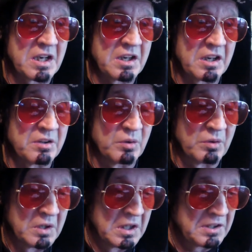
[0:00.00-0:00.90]
I
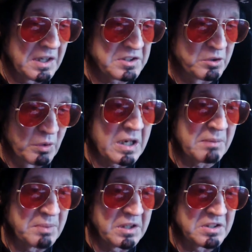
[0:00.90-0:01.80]
know that's
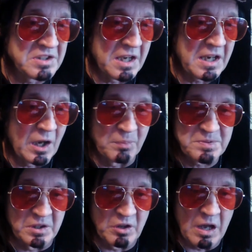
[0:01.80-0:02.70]
great, because that helps
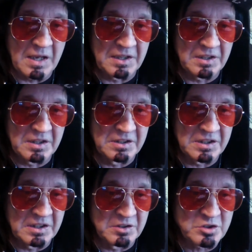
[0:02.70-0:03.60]
a lot in
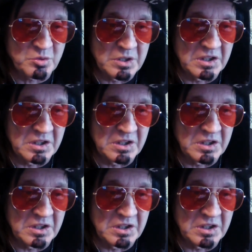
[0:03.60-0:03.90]
the industry,